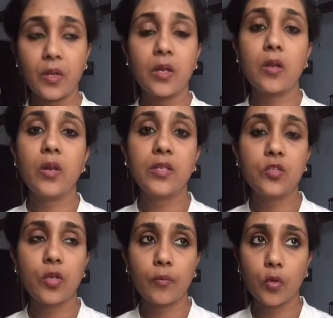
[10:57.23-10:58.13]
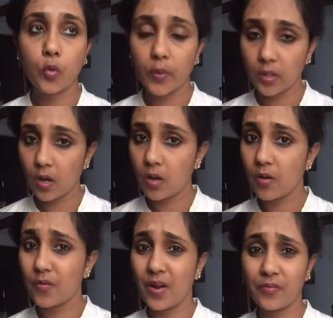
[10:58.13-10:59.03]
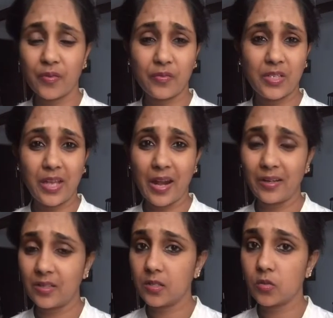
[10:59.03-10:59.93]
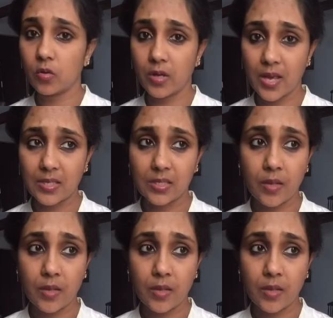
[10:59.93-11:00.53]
Now let's jump to Twitter. 150 characters or less.